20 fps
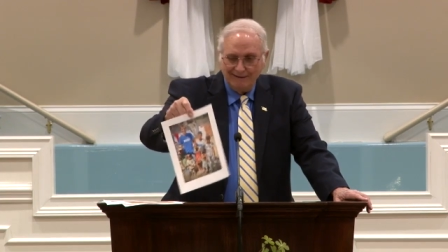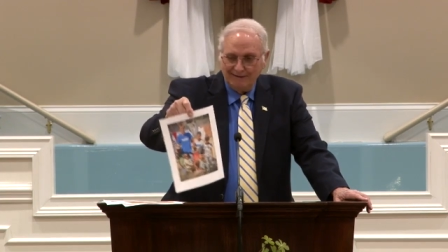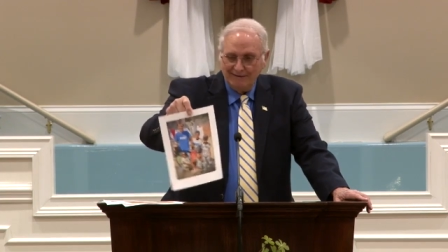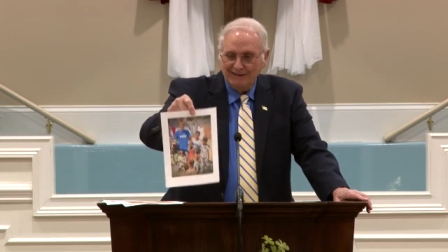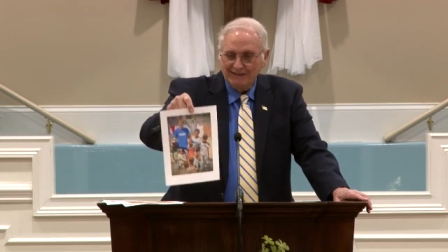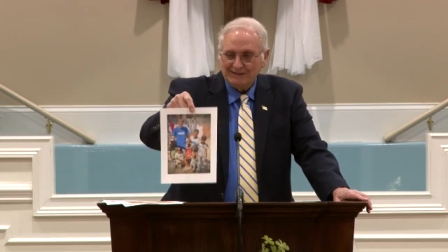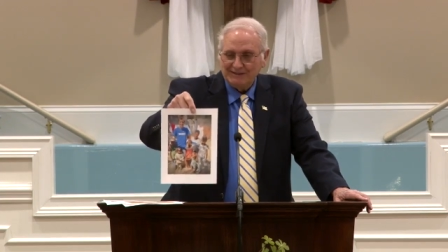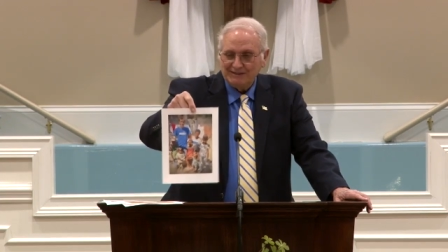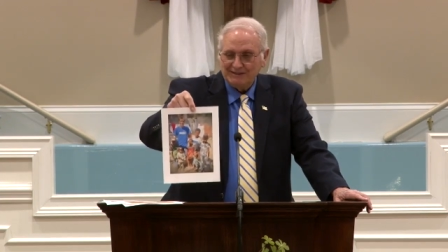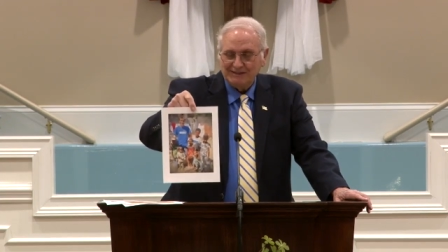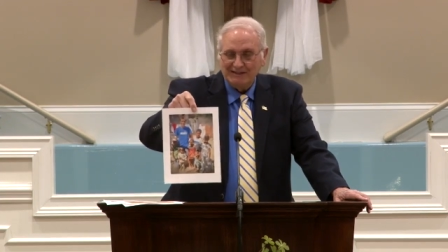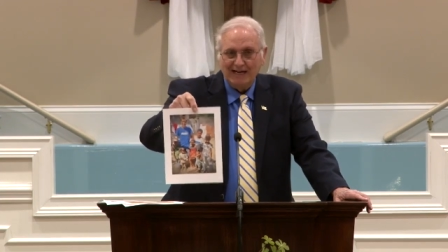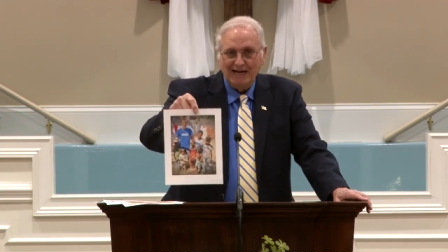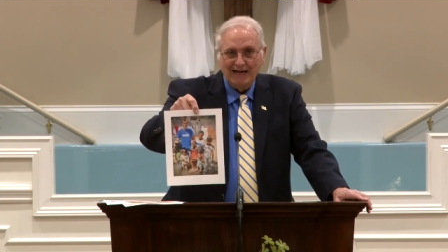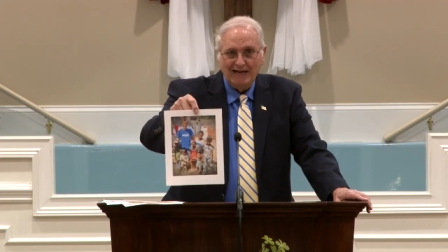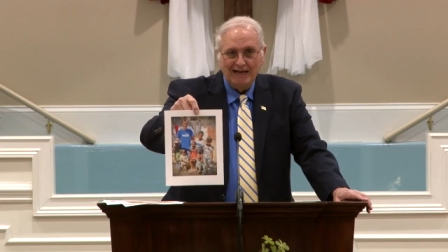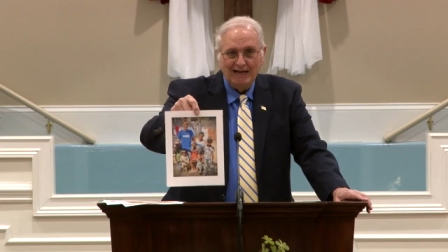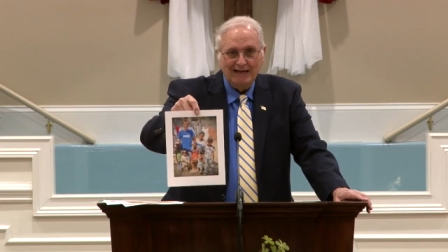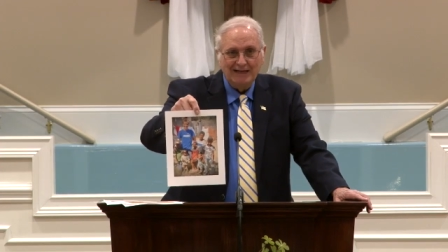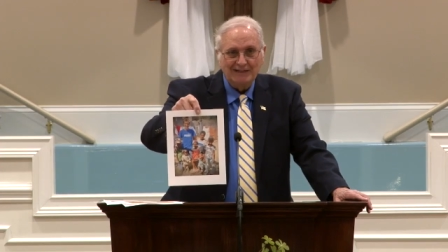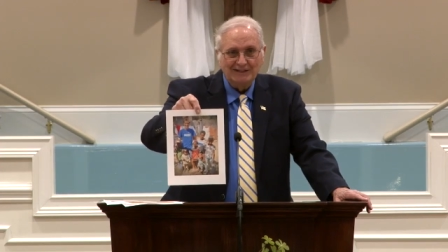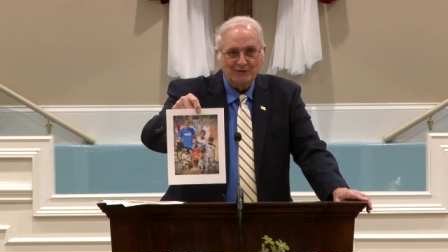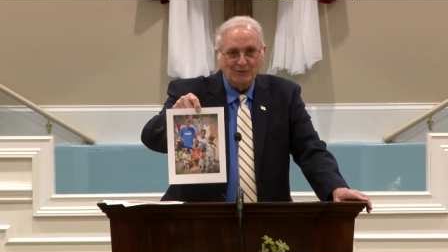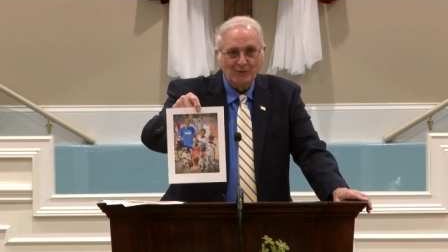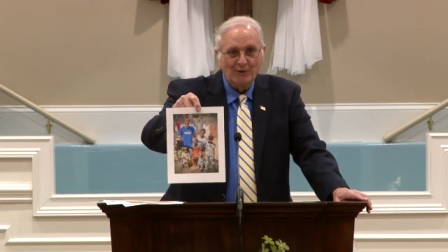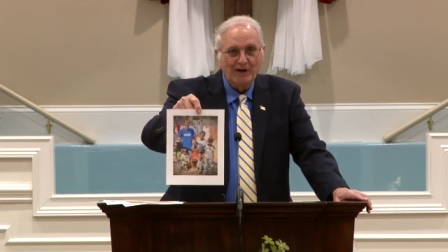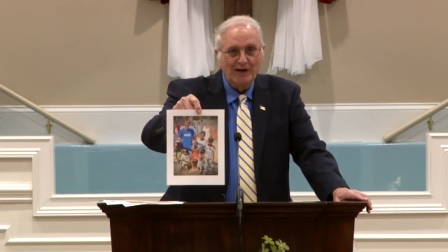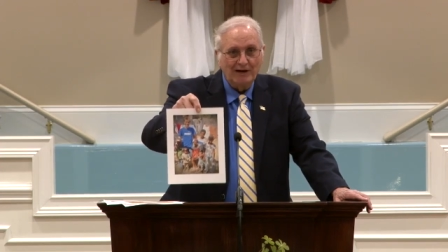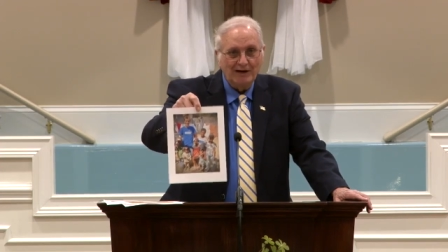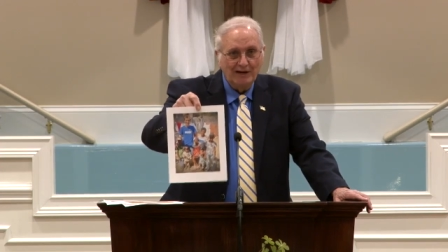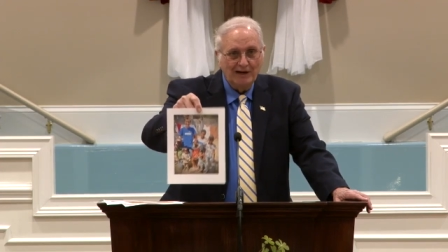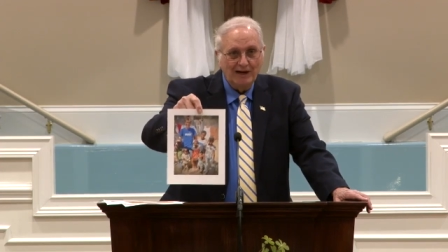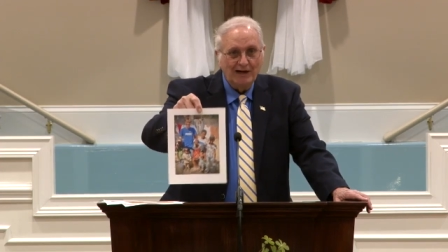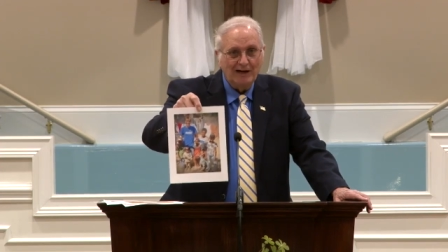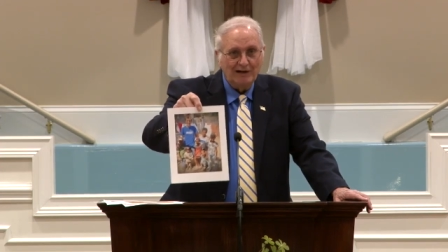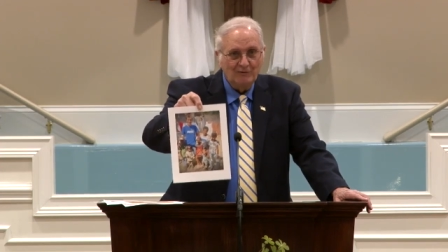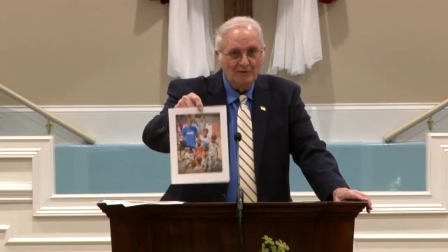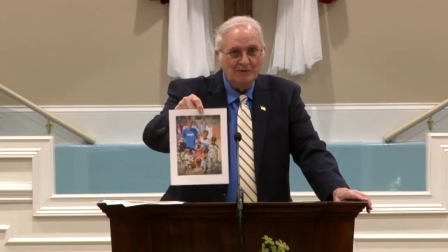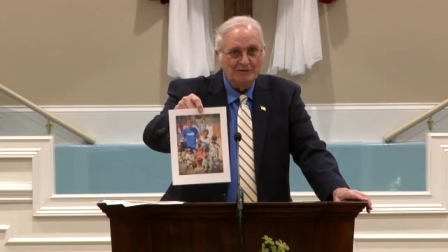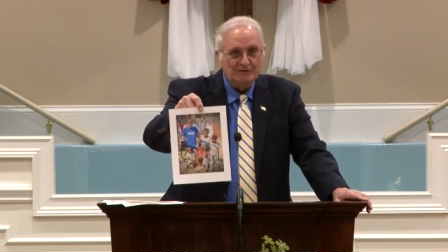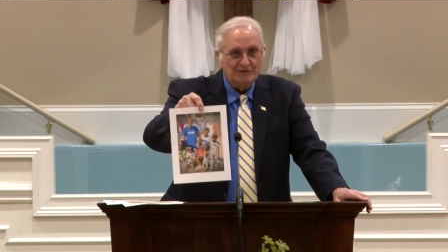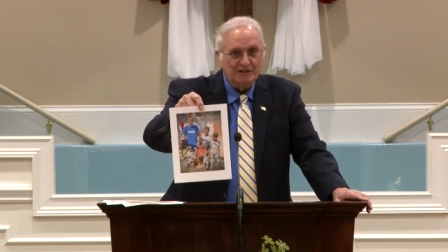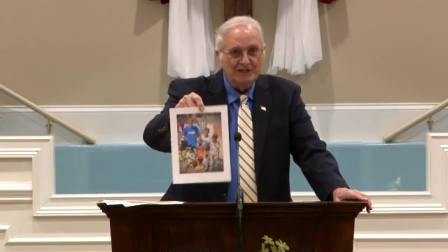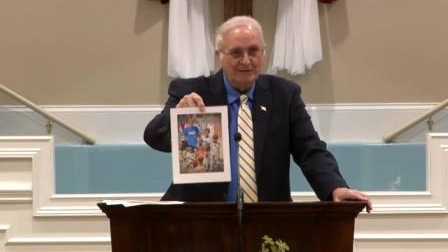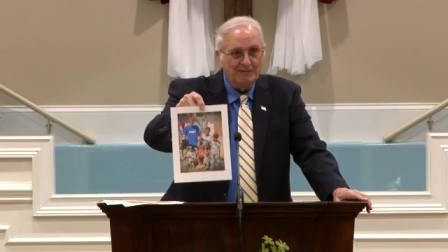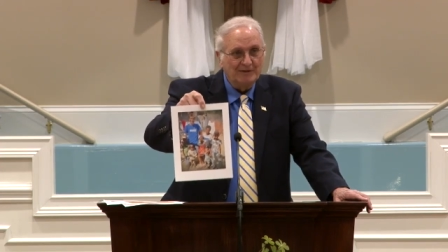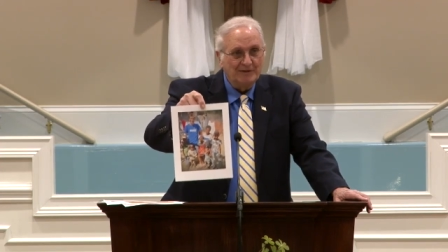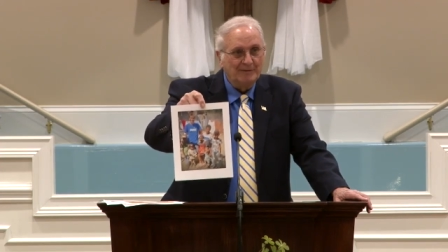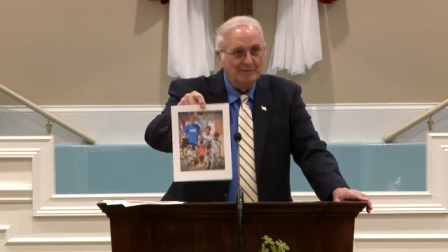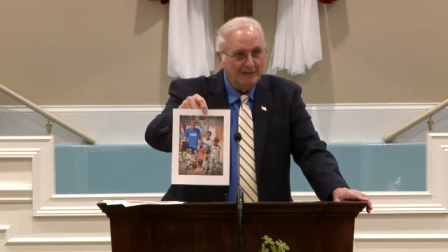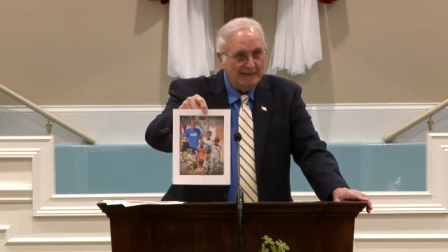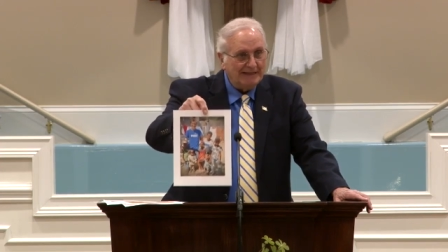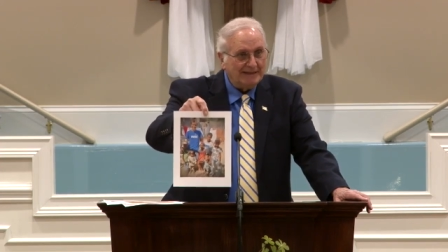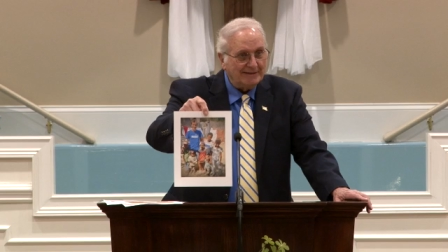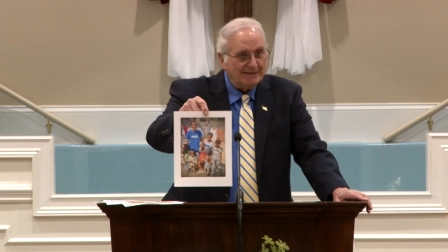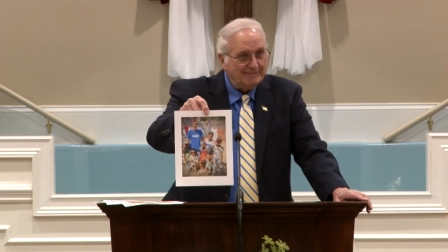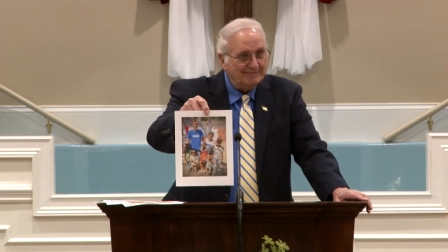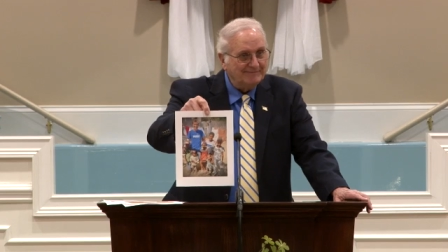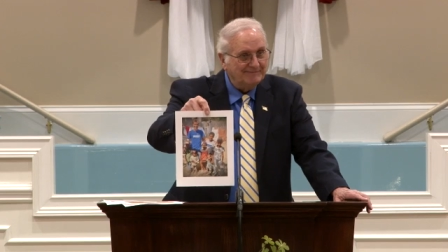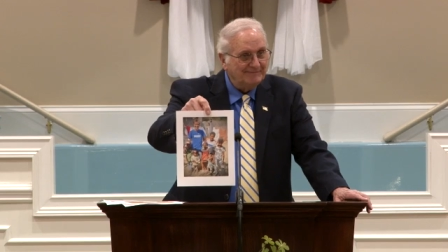this guy is where God wants him to be.